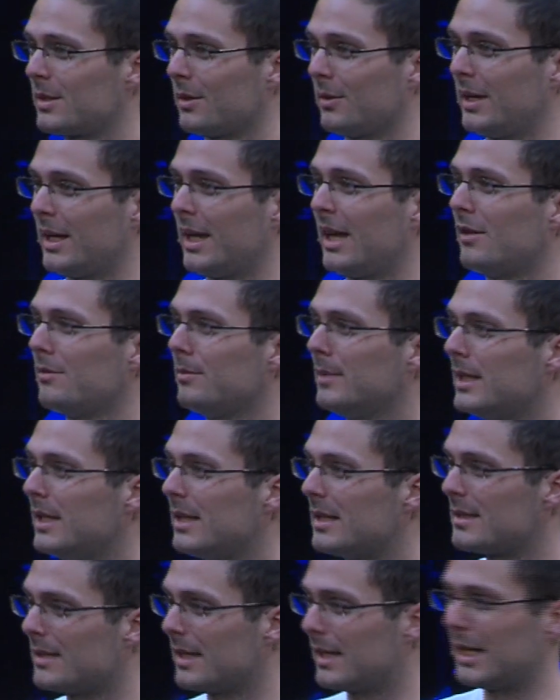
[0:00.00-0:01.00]
so they gave me
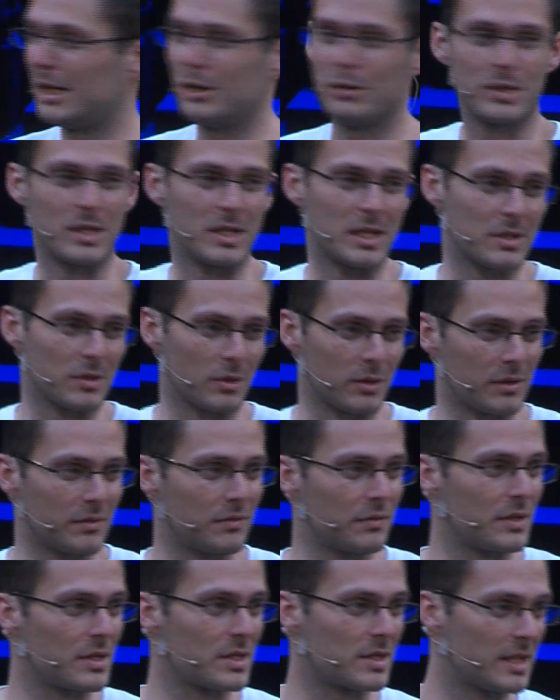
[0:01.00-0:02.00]
this, and I used this on the
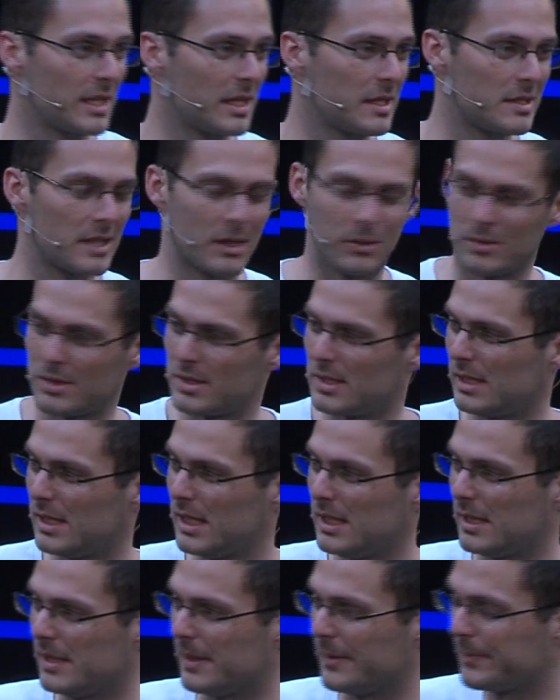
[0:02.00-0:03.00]
first stage I was in
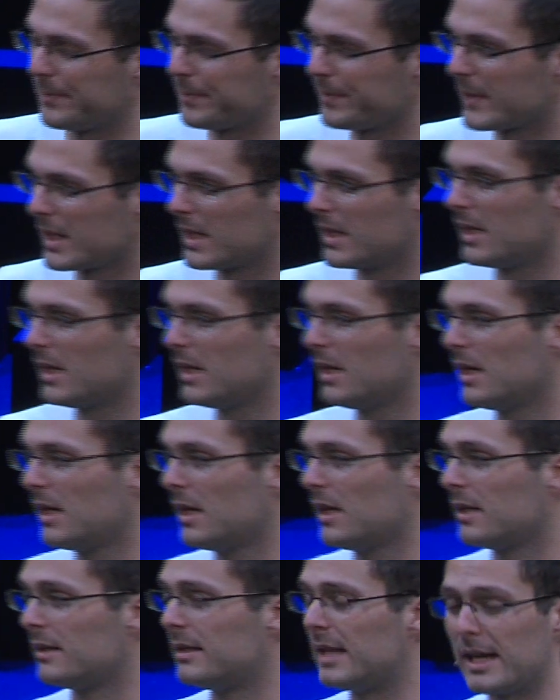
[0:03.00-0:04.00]
India.
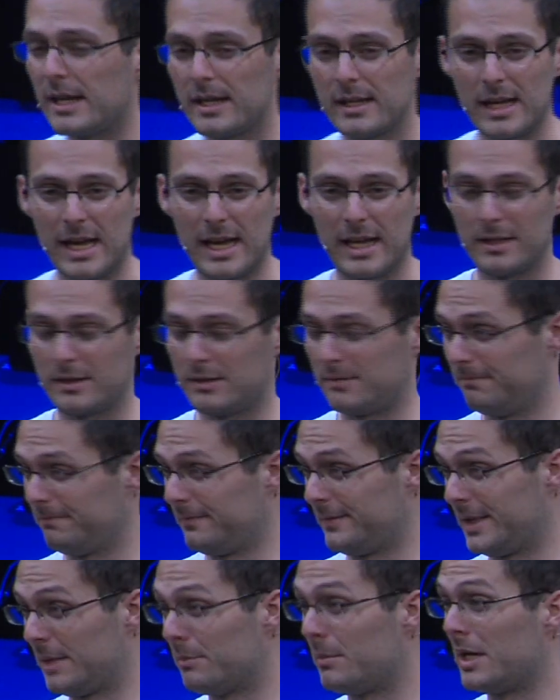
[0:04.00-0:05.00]
Then I had
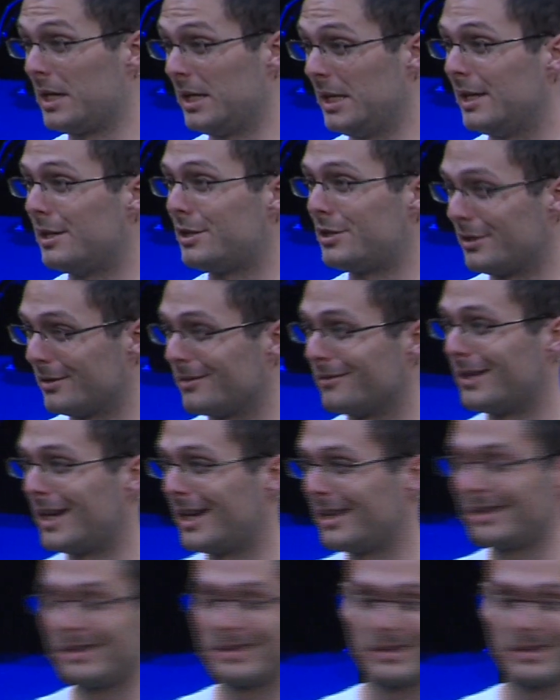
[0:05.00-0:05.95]
the money issue, right?